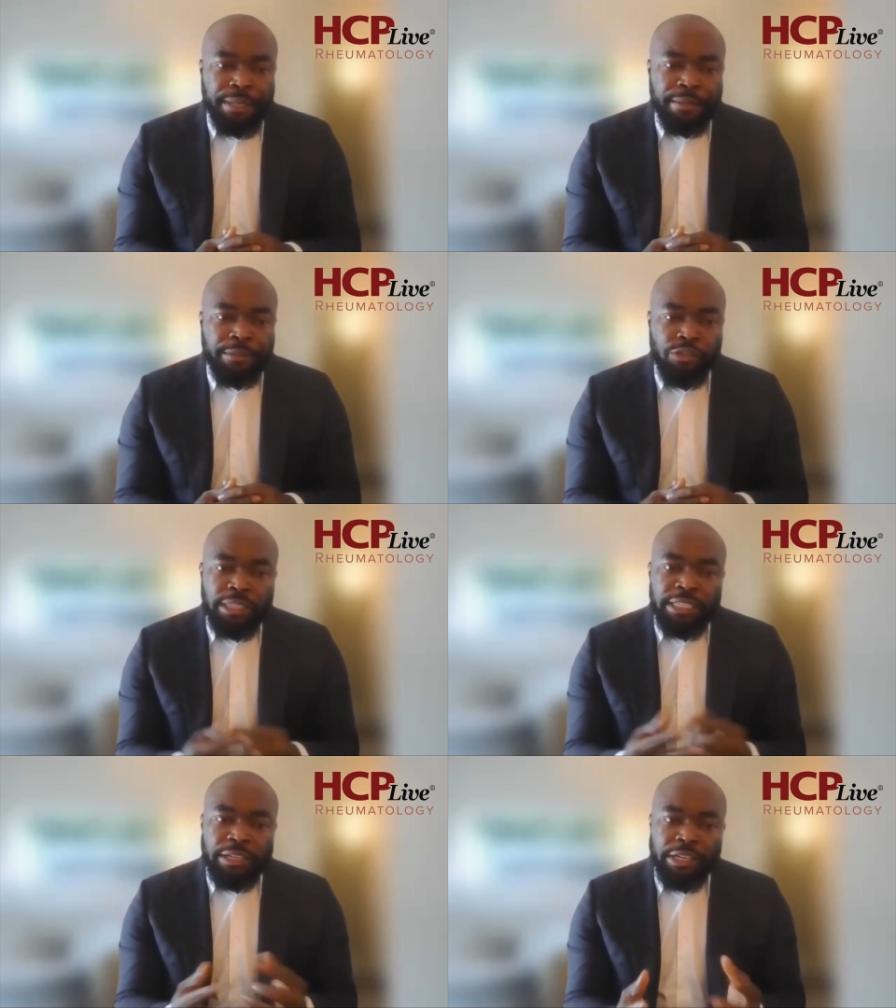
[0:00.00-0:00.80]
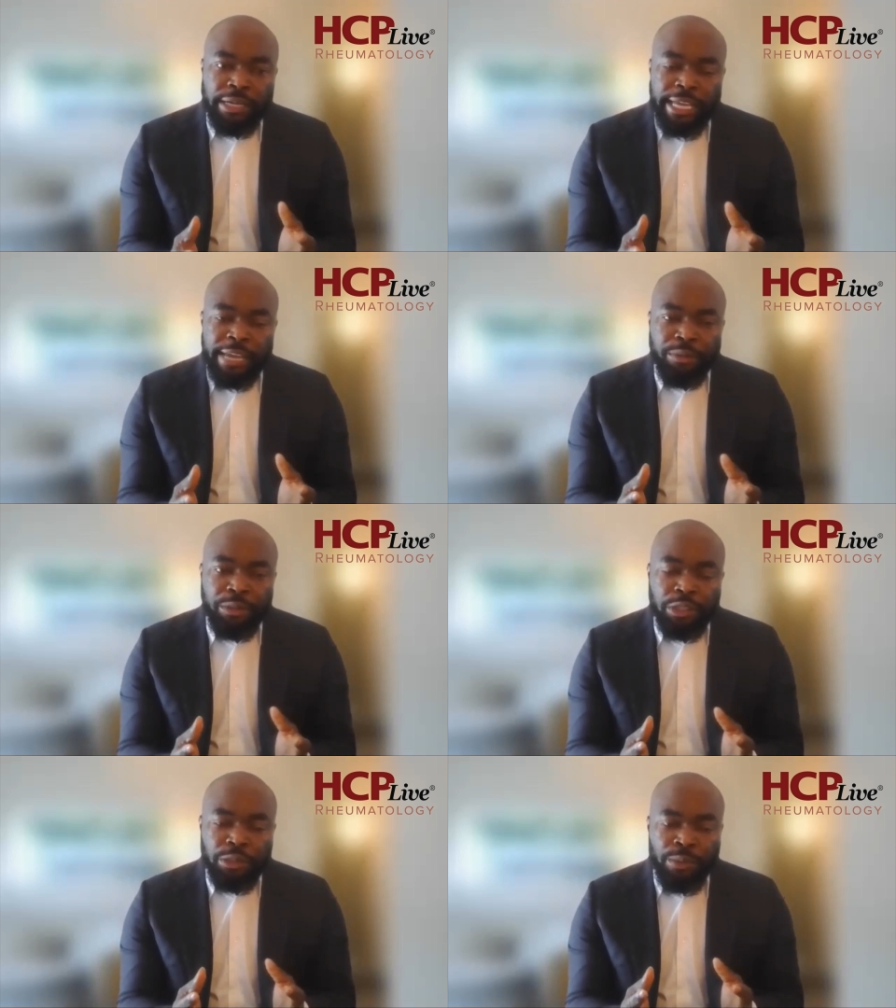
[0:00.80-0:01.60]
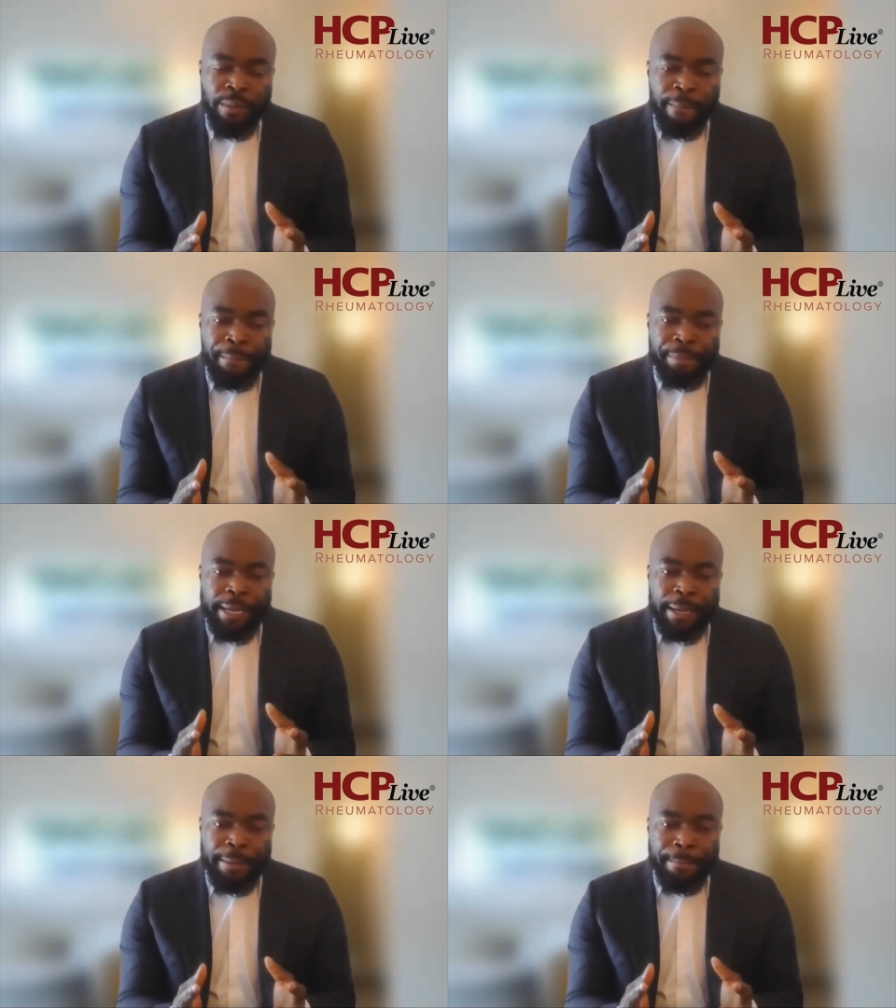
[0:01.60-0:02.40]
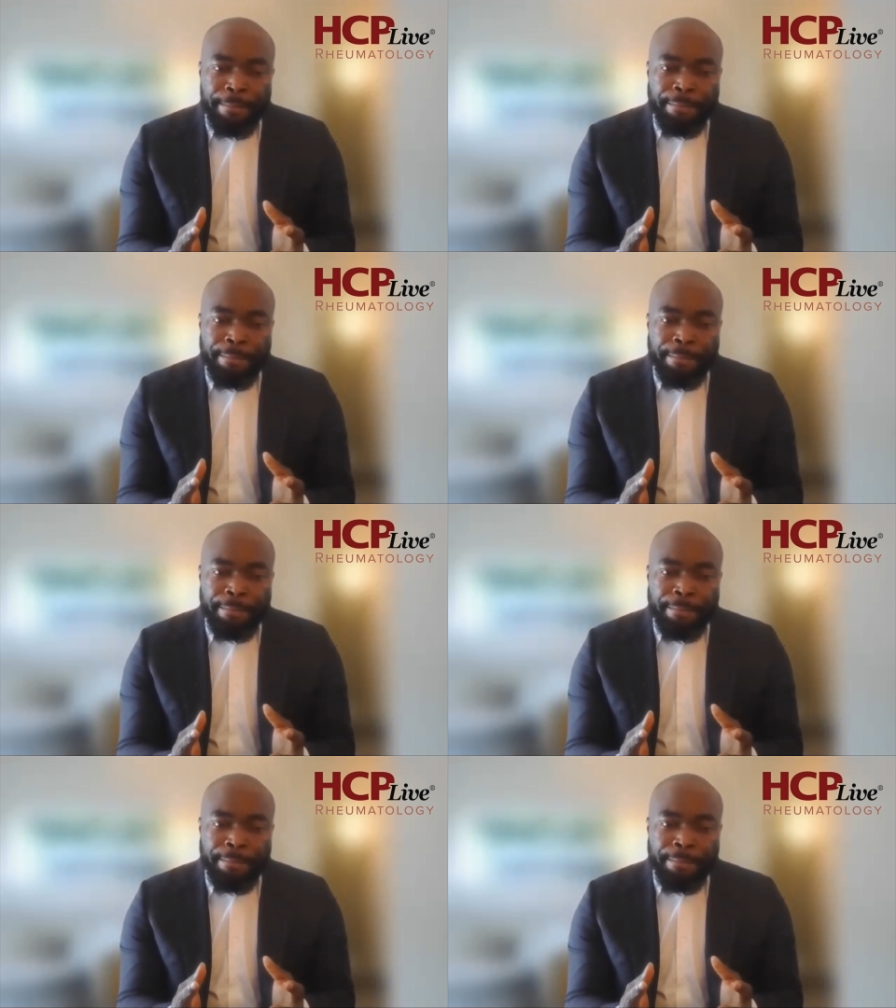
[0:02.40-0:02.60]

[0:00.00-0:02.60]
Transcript: drugs that are not able to um,